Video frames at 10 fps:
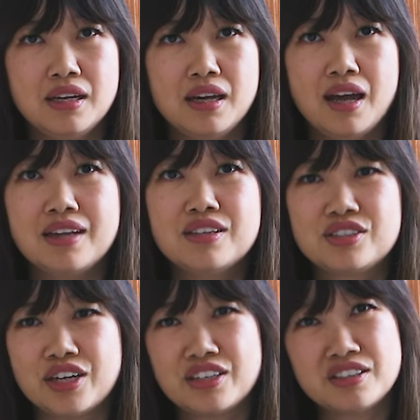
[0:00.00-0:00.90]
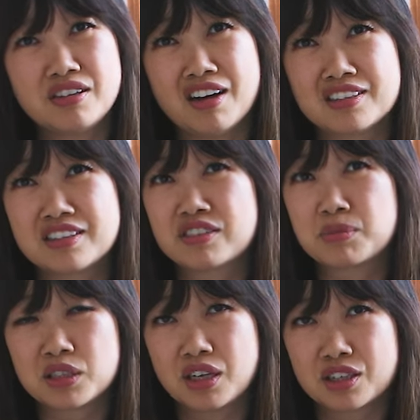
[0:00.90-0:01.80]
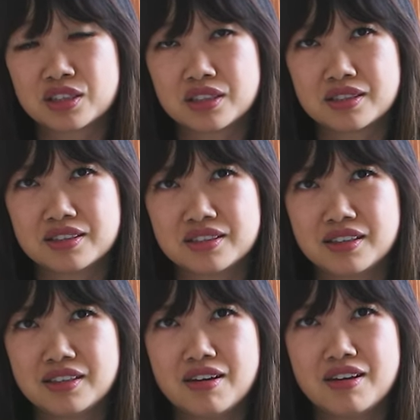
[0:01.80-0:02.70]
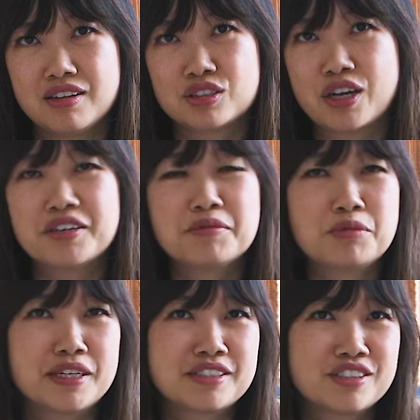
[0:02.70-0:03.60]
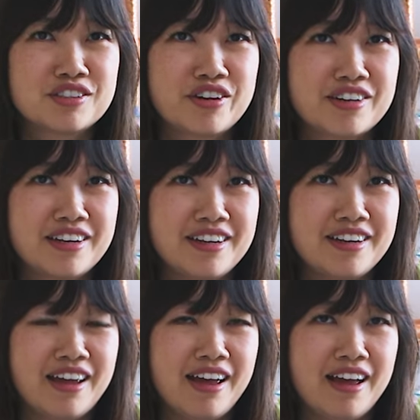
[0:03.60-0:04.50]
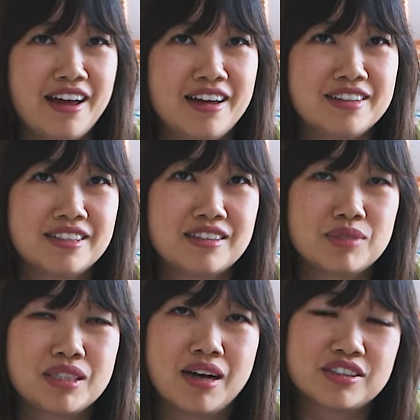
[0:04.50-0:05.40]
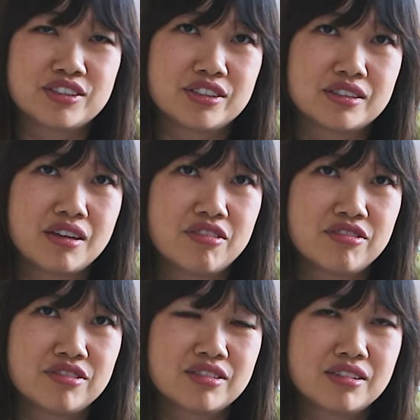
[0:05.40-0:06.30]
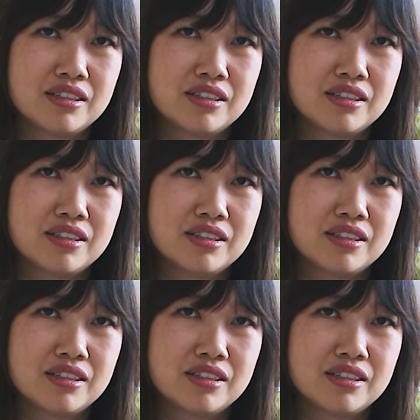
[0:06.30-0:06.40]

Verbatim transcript: and the changing cost of your production. Try to embrace the journey and be kind to yourself.